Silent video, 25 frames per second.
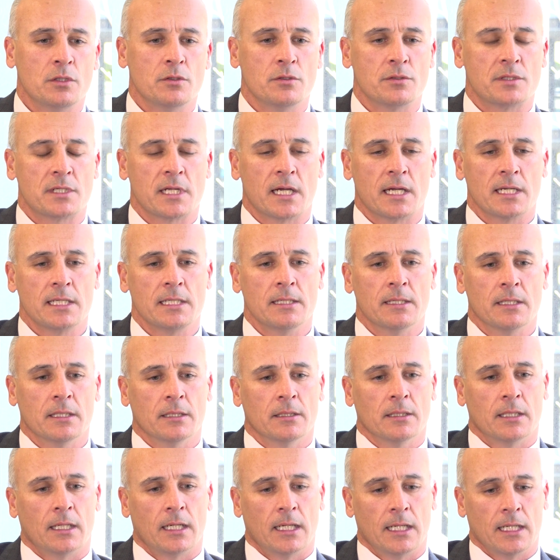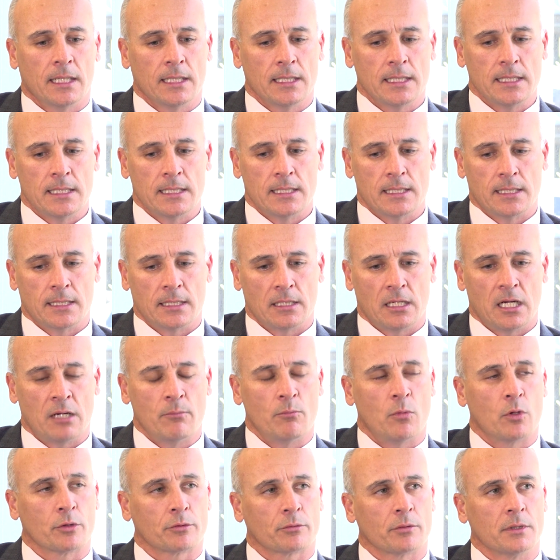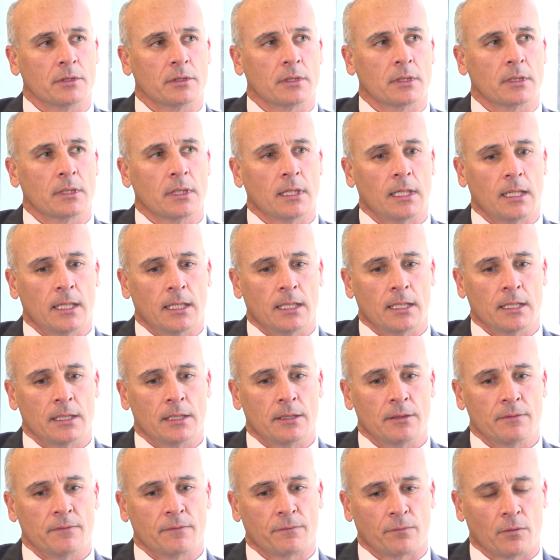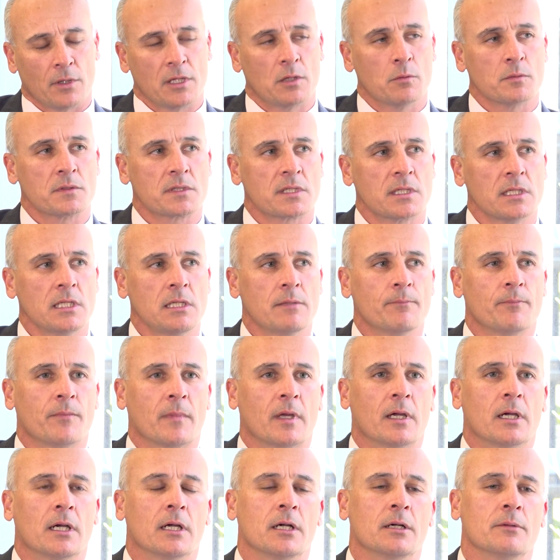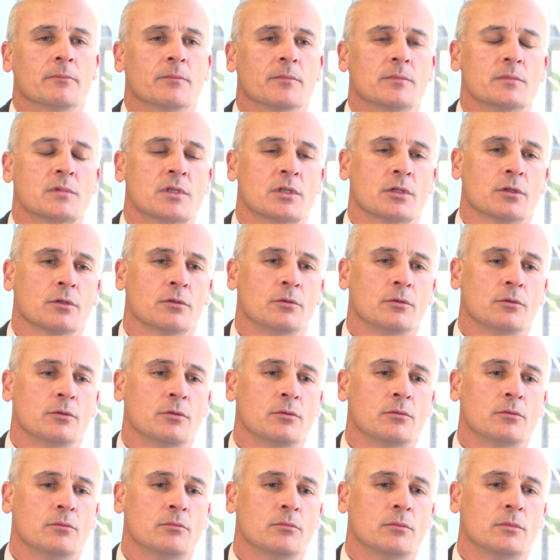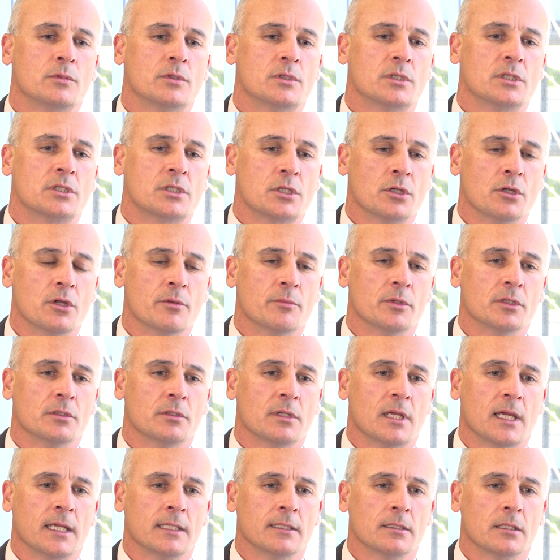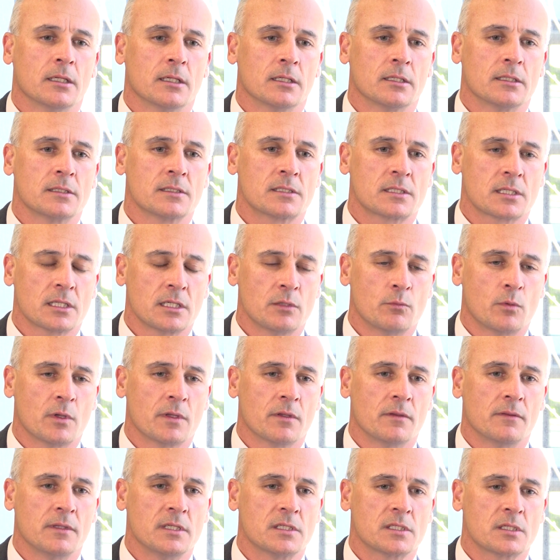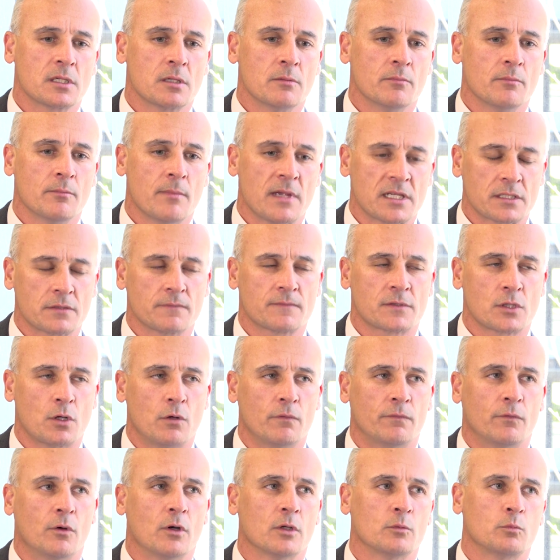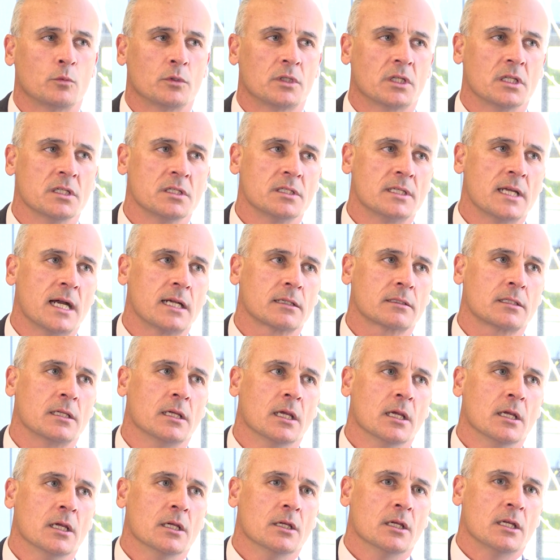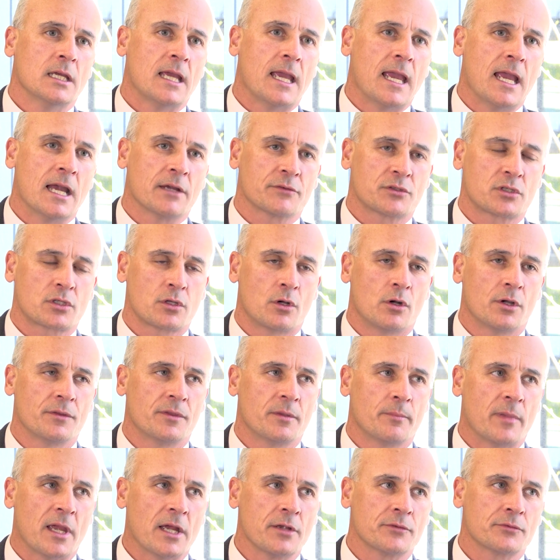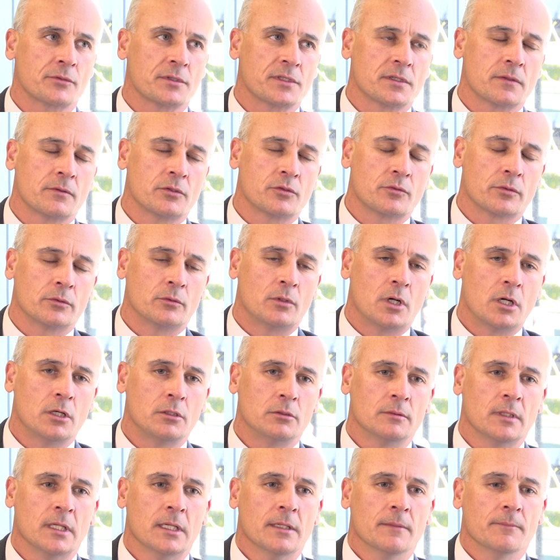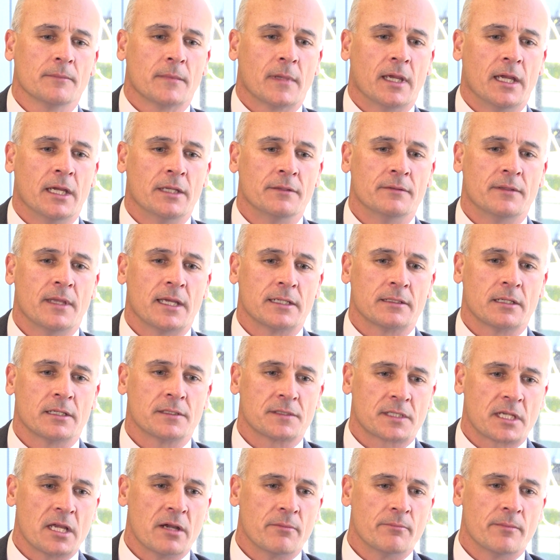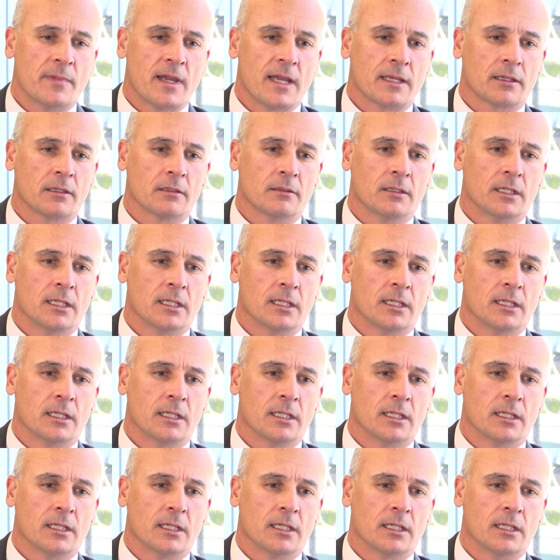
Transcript: used a moderate frequency to determine and see whether this massive sulphide would conduct outside the boundaries of the drill hole, and that has come back